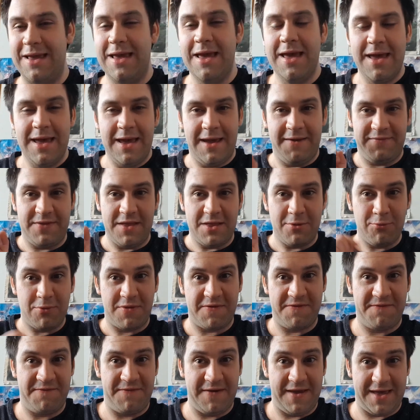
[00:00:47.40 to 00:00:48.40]
If this was
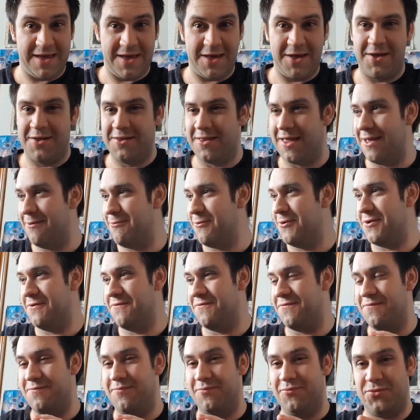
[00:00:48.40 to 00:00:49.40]
Fear, they would have
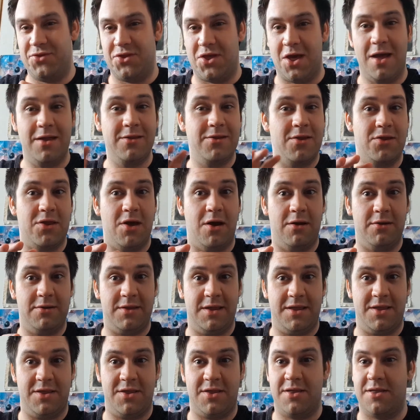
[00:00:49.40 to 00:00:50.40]
turned the
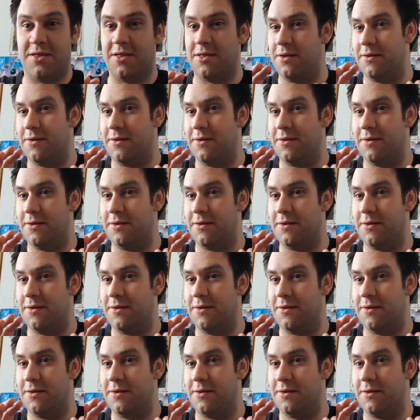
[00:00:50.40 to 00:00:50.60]
TARDIS.